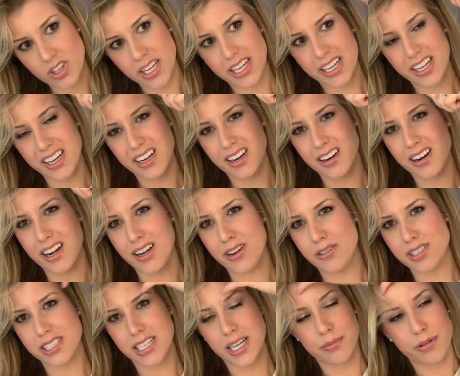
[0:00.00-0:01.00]
here I
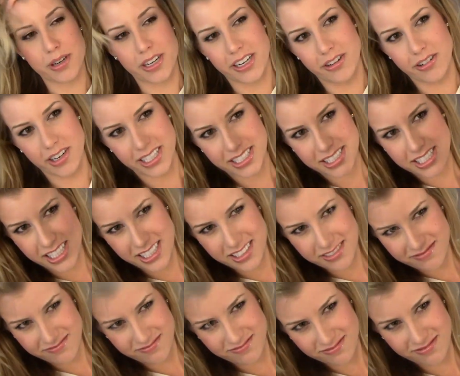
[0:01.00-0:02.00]
always get pretty greasy.
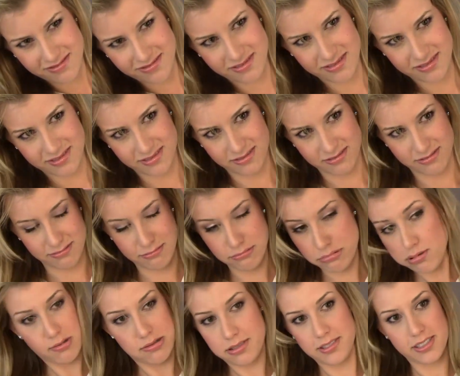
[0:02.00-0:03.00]

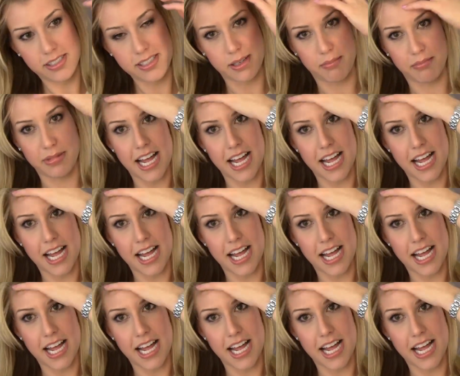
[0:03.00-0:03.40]
Woof, this is a